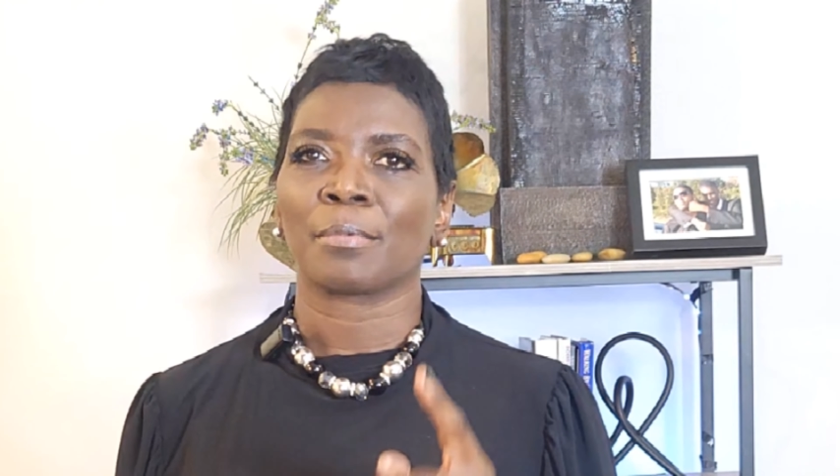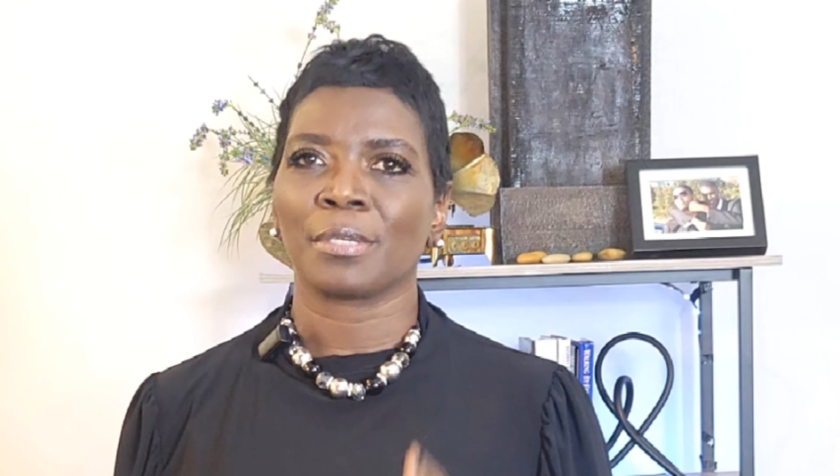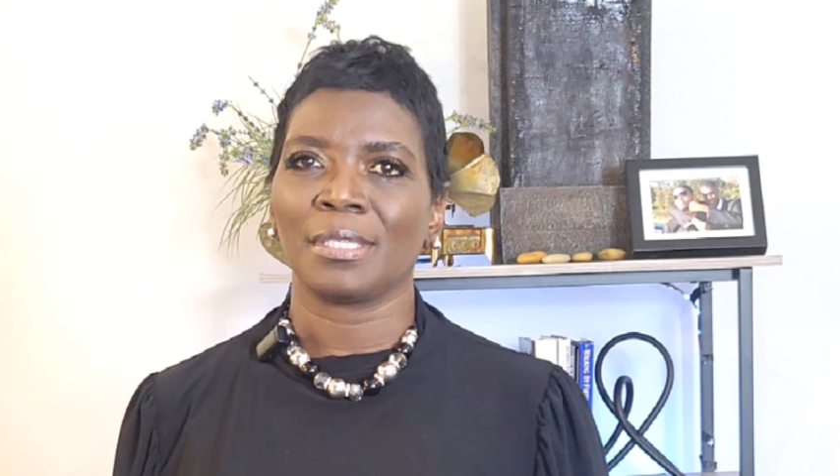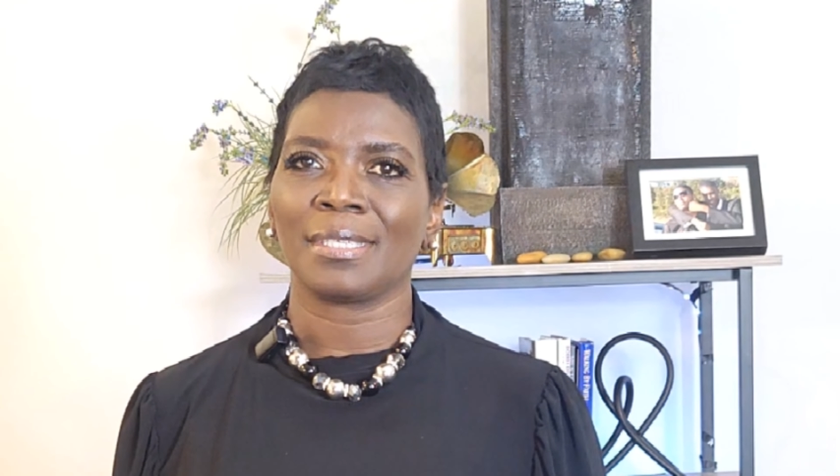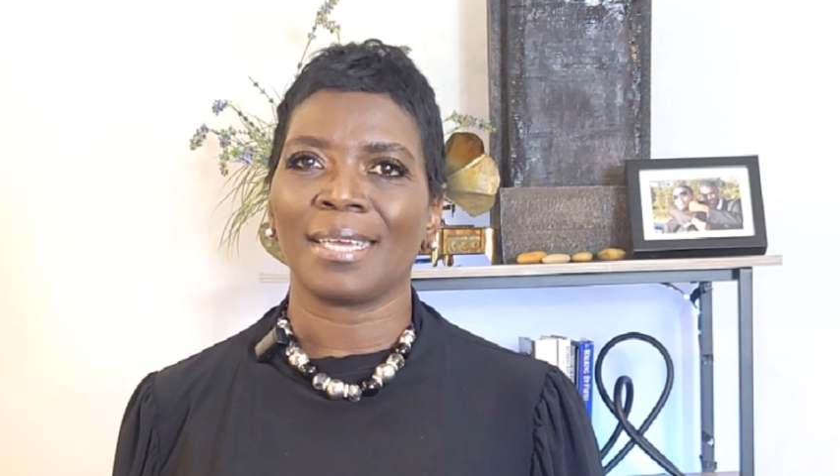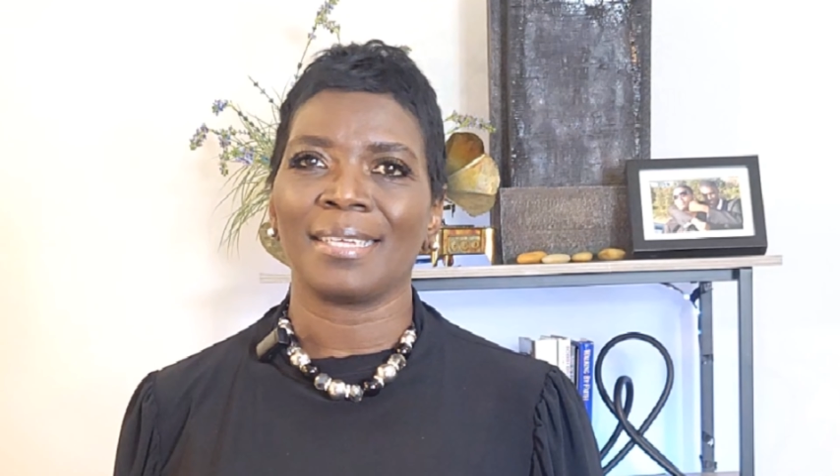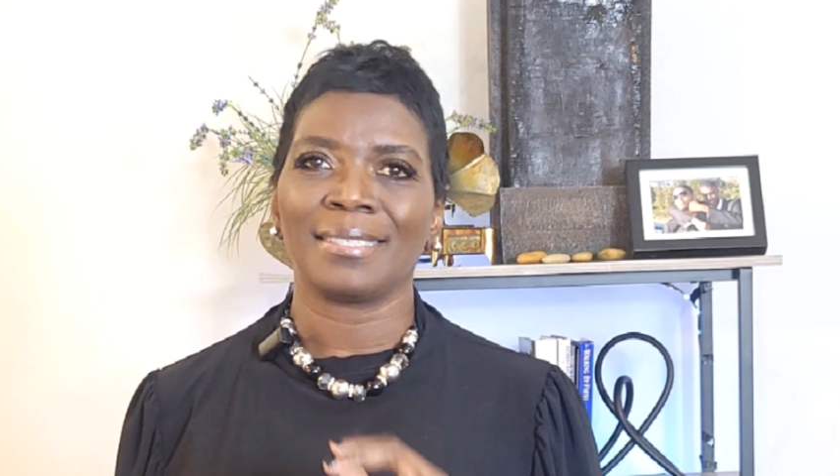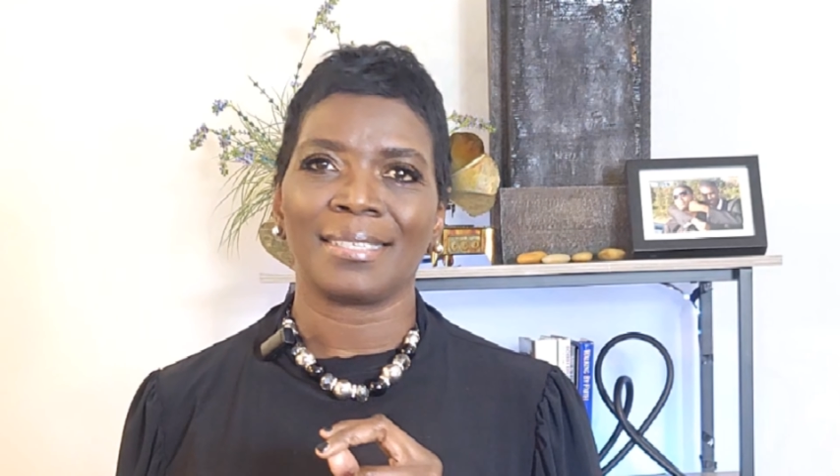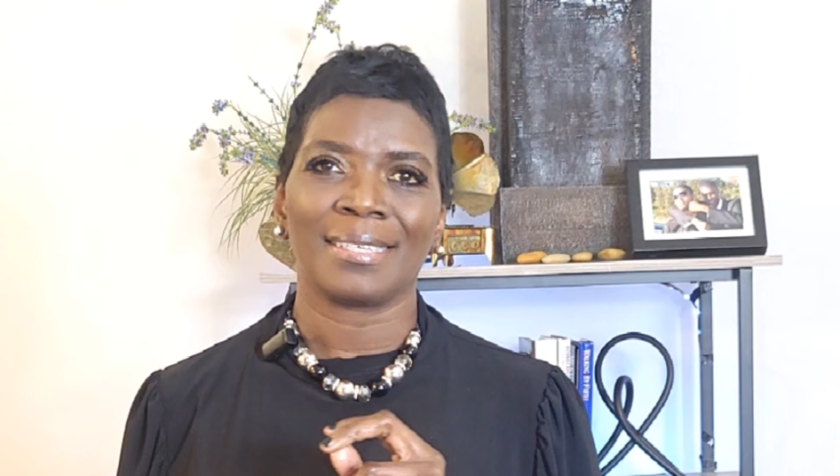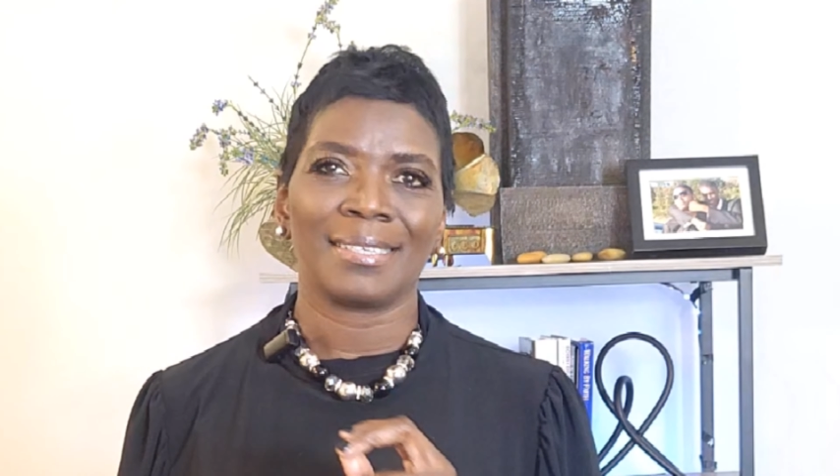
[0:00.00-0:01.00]

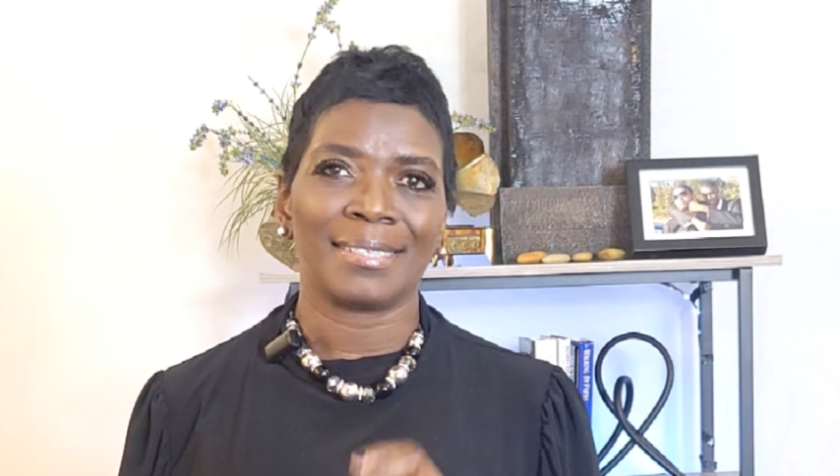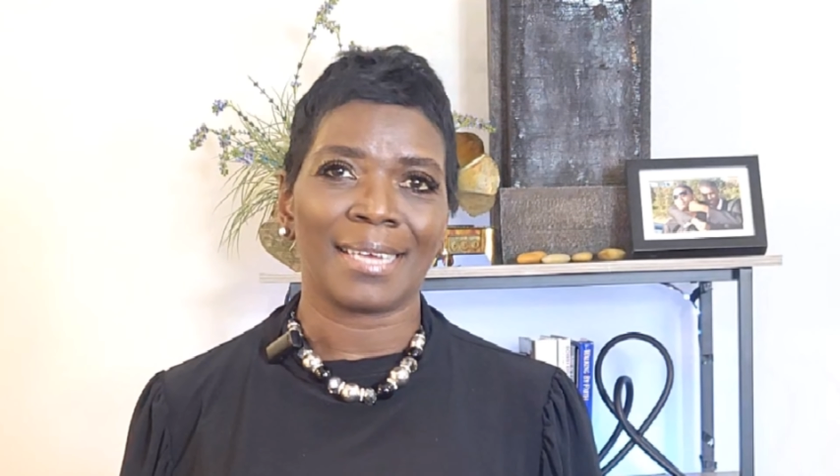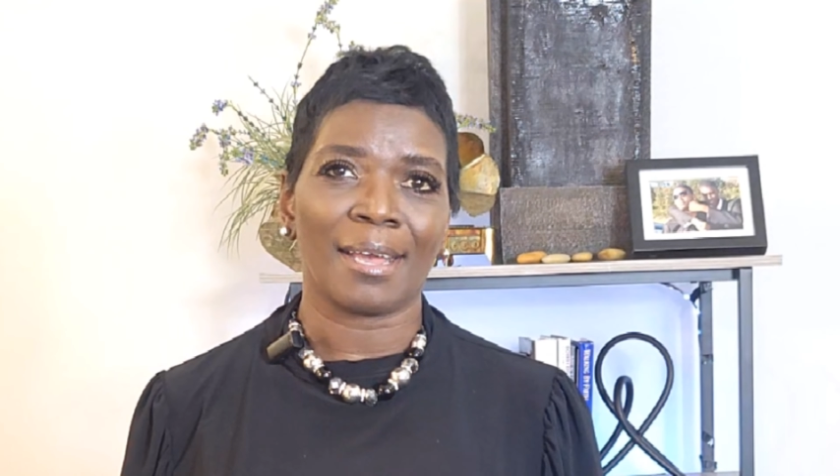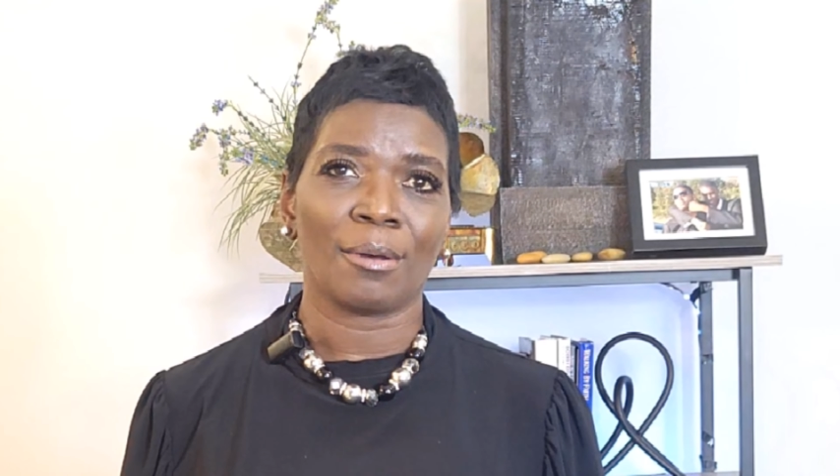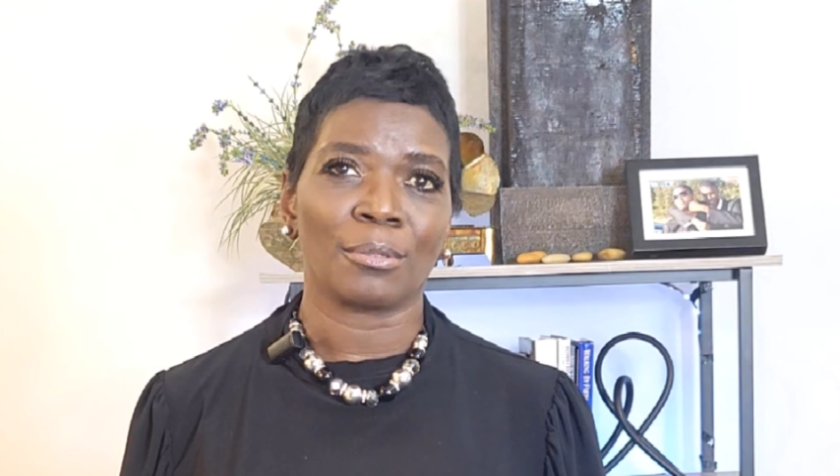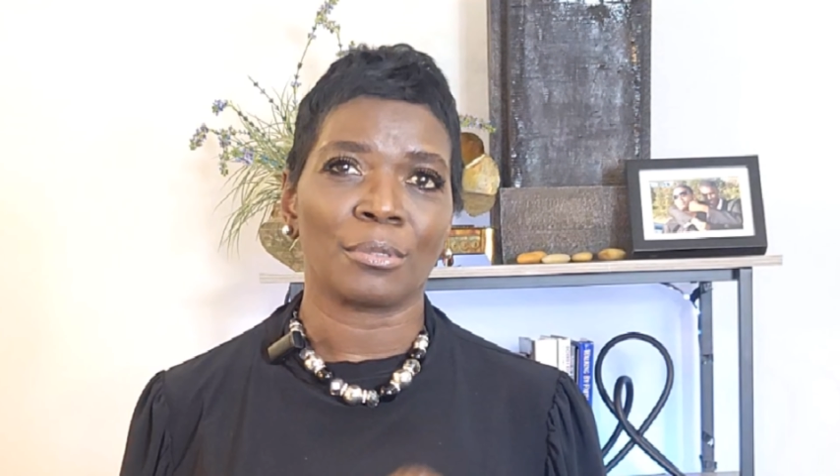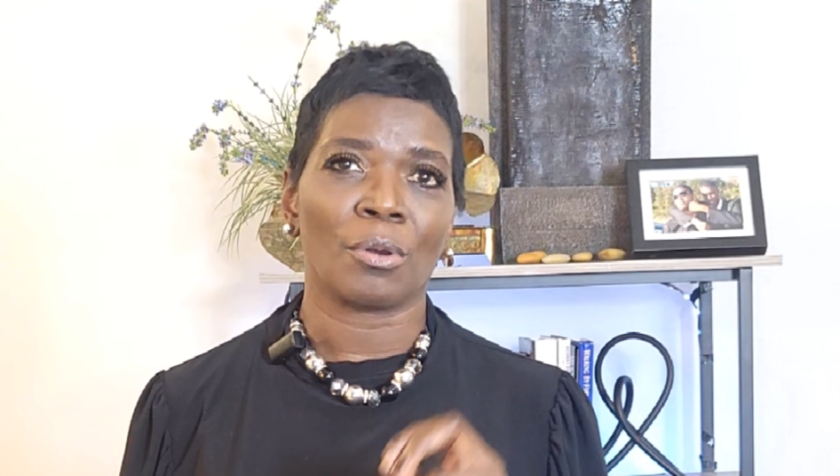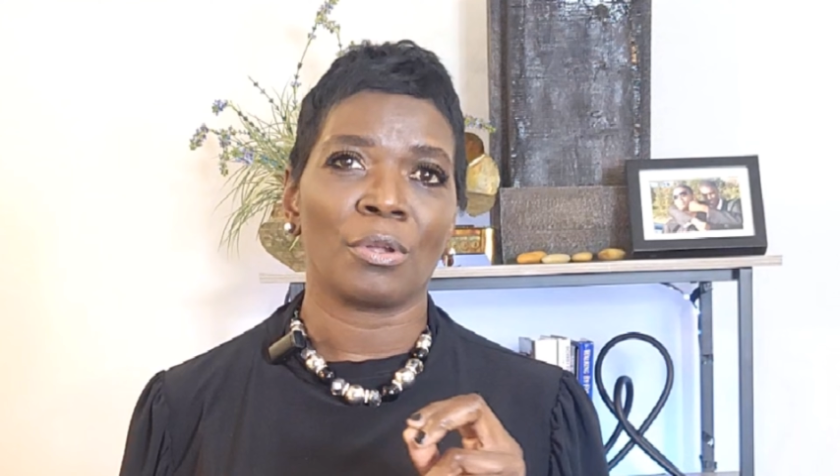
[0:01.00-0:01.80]
Percent down